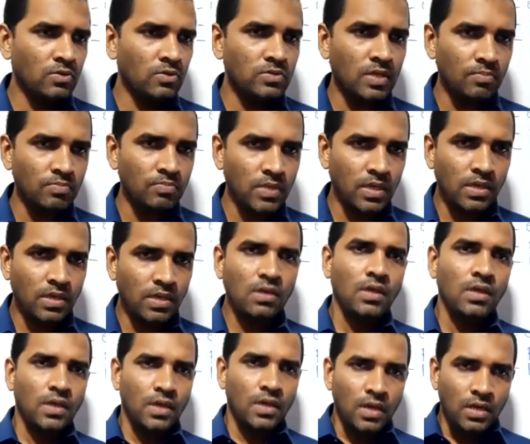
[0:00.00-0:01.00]
or
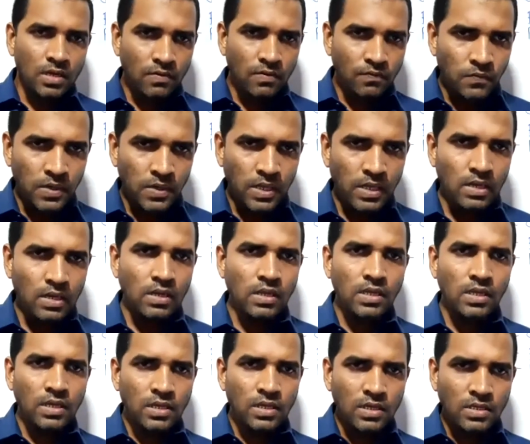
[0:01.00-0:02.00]
something,
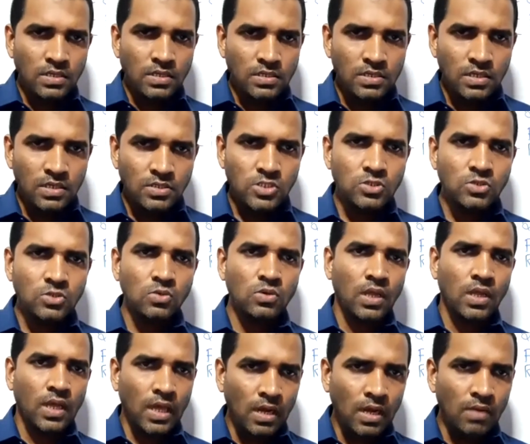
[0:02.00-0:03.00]
definitely it
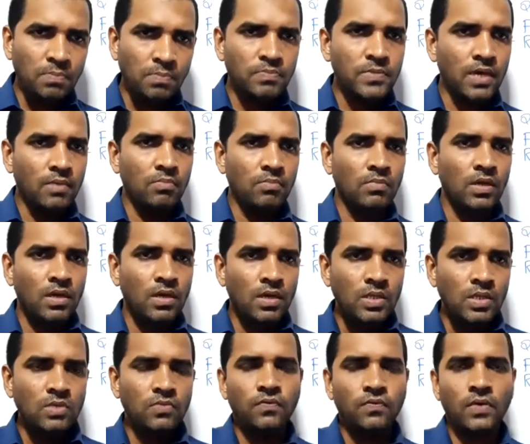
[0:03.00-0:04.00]
should help them
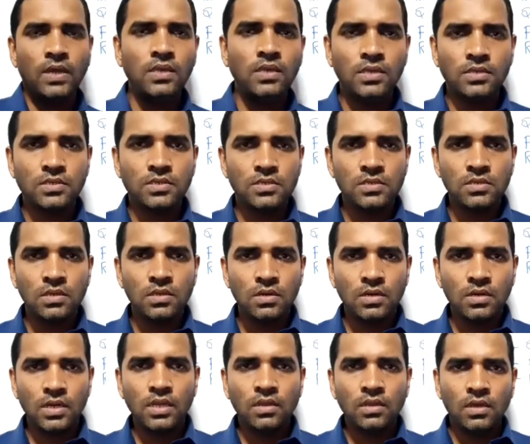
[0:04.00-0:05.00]
to find it,
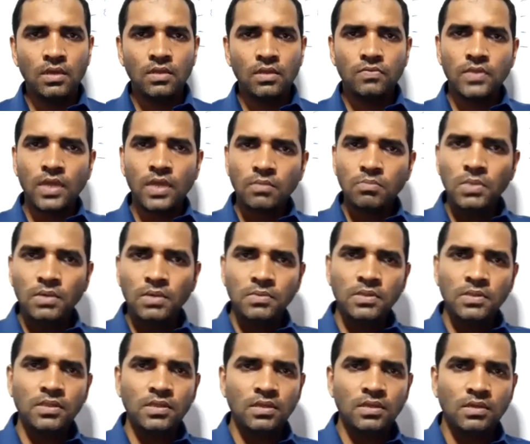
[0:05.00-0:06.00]
right? That may be
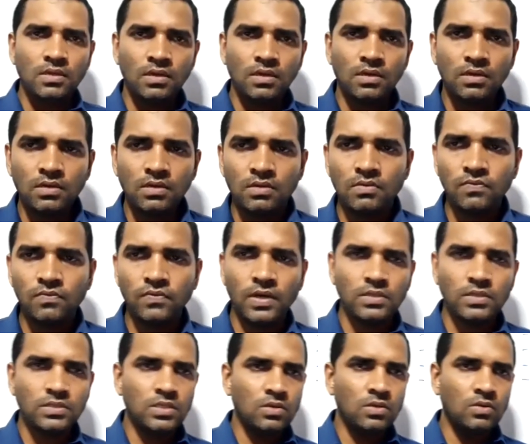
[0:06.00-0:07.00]
the
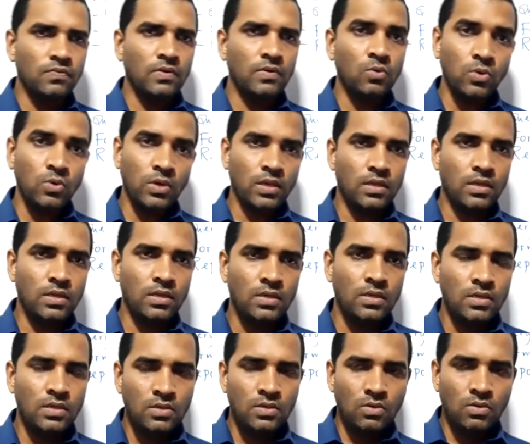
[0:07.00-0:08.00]
function of a query.
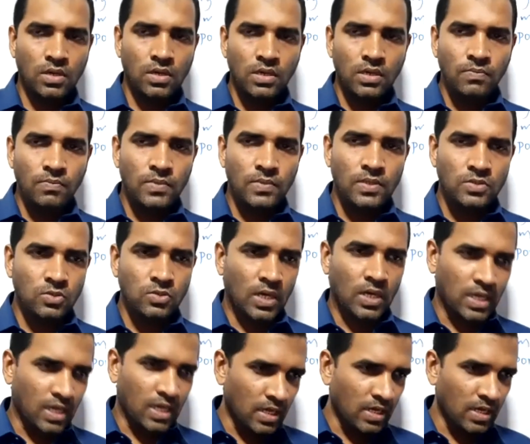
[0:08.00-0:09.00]
Okay, so
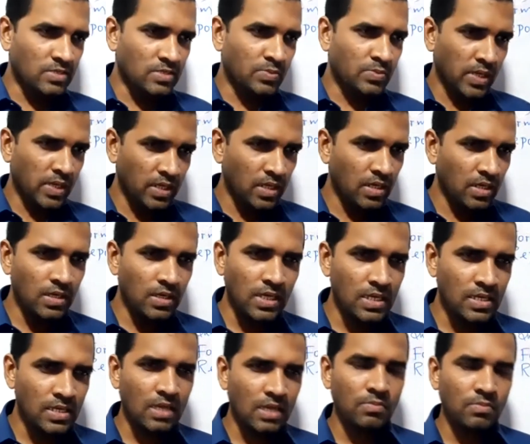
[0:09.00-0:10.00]
I can explain in
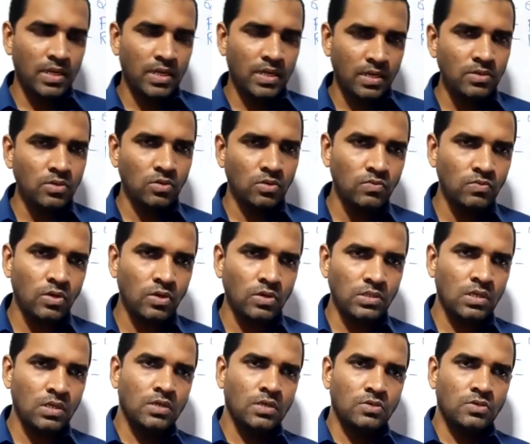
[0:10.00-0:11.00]
detail, but I don't want.
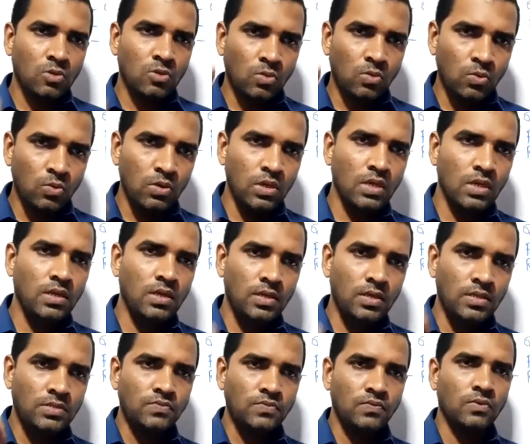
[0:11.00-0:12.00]
So query
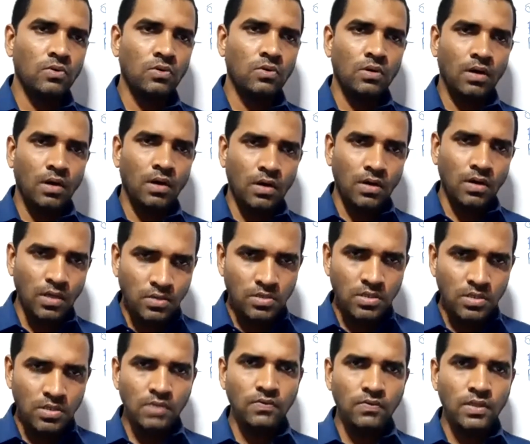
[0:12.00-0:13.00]
is for
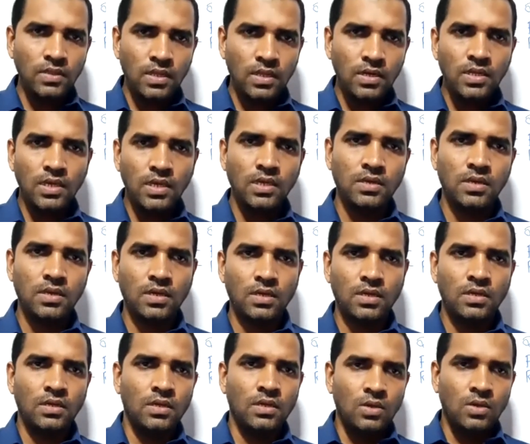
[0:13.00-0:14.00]
retrieving the data
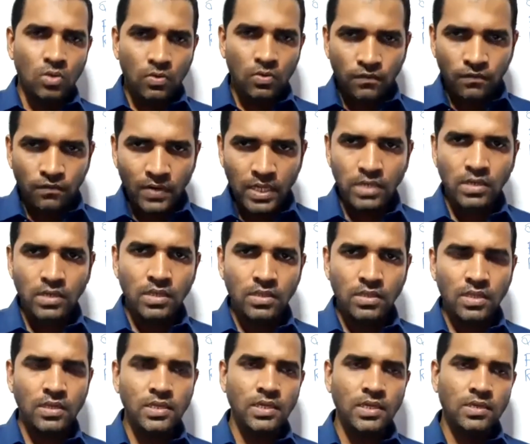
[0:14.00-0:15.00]
or finding
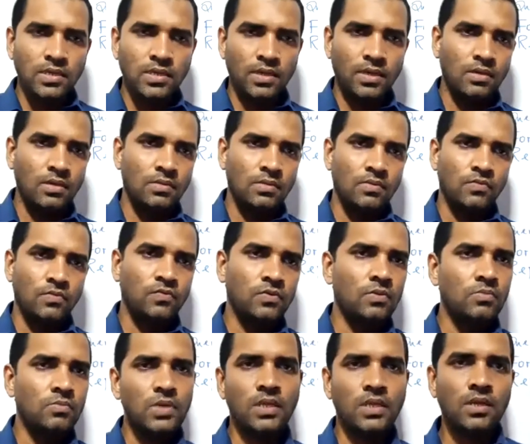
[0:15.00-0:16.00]
the data
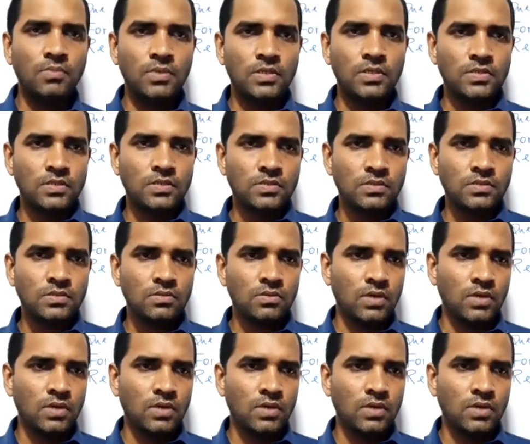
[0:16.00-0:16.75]
from databases.